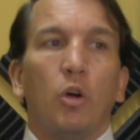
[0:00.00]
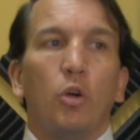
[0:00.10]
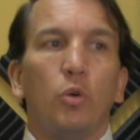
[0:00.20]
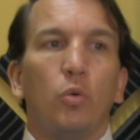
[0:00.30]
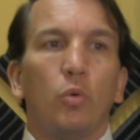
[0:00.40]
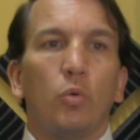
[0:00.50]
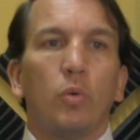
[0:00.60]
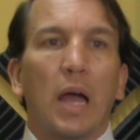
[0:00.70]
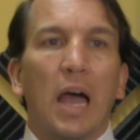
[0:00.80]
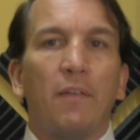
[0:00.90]

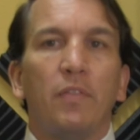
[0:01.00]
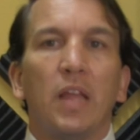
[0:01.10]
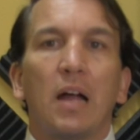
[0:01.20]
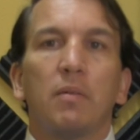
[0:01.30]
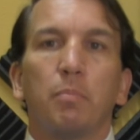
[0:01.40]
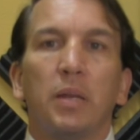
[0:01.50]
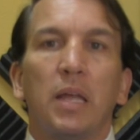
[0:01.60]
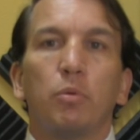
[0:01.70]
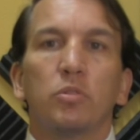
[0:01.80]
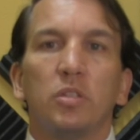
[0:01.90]
who have not been
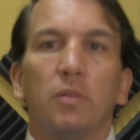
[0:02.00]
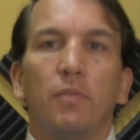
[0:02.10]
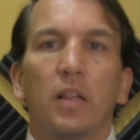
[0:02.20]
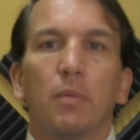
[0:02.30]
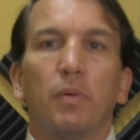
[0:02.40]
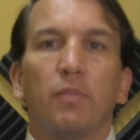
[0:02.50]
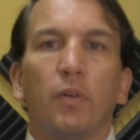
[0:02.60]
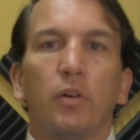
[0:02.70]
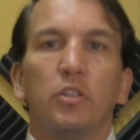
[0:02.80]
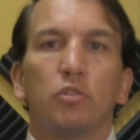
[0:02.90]
able to develop a
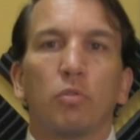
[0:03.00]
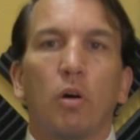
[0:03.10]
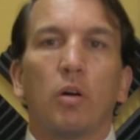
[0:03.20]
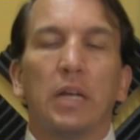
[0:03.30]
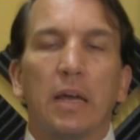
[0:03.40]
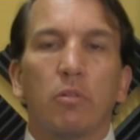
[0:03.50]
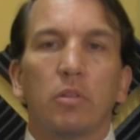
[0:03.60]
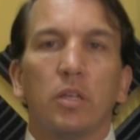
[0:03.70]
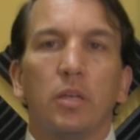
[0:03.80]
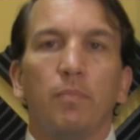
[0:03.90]
very strong and
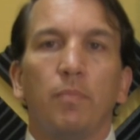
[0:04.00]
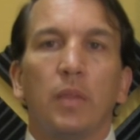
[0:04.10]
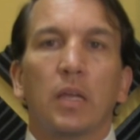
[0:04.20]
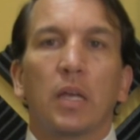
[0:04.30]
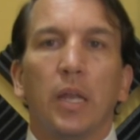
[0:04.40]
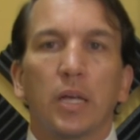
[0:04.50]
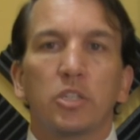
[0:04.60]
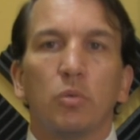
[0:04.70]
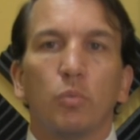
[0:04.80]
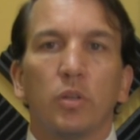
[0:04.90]
healthy
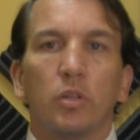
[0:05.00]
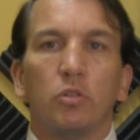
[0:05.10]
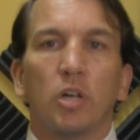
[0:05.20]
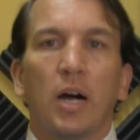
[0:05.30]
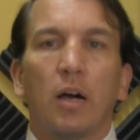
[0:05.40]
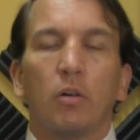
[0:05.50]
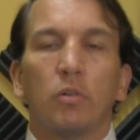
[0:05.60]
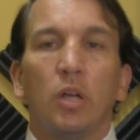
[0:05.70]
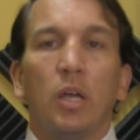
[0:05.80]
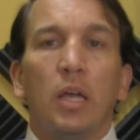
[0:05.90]
connection with their child
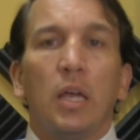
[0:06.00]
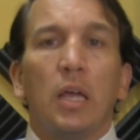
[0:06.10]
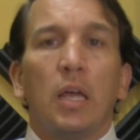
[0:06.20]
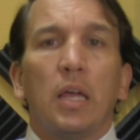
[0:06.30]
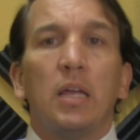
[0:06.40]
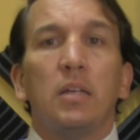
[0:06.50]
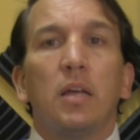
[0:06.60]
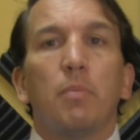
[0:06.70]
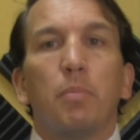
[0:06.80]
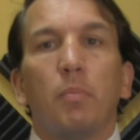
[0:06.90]
end
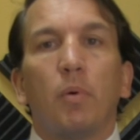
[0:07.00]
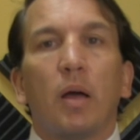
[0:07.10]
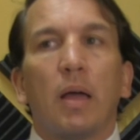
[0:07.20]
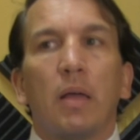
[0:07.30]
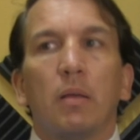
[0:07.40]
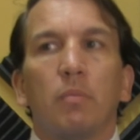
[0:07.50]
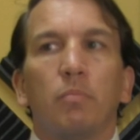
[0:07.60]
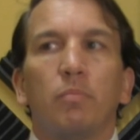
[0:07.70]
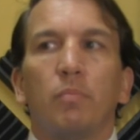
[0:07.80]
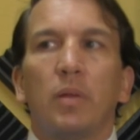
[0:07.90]
up
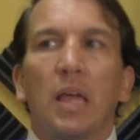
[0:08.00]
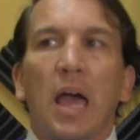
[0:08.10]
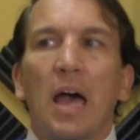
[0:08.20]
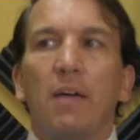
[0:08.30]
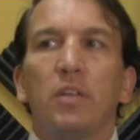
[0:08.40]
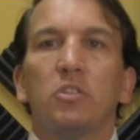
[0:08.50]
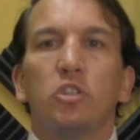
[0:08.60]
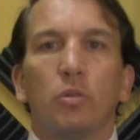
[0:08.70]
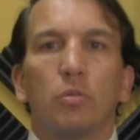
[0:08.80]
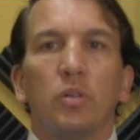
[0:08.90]
having
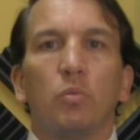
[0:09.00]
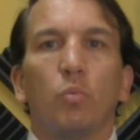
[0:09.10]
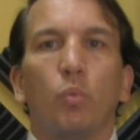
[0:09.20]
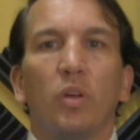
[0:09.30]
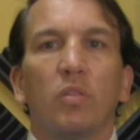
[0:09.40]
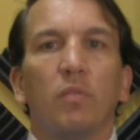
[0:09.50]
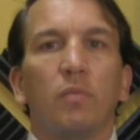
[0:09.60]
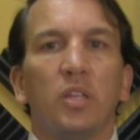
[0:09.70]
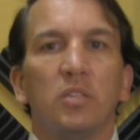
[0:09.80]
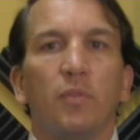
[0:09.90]
children with
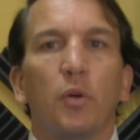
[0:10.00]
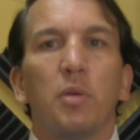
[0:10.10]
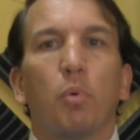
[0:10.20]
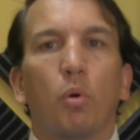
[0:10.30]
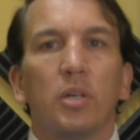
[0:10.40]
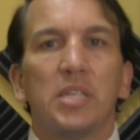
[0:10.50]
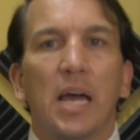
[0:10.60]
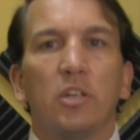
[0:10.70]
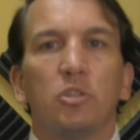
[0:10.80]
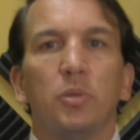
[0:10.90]
these very poor
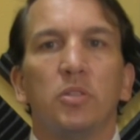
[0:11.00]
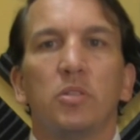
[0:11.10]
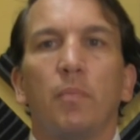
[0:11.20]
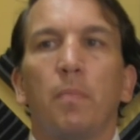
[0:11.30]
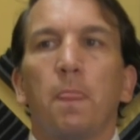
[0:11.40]
attachments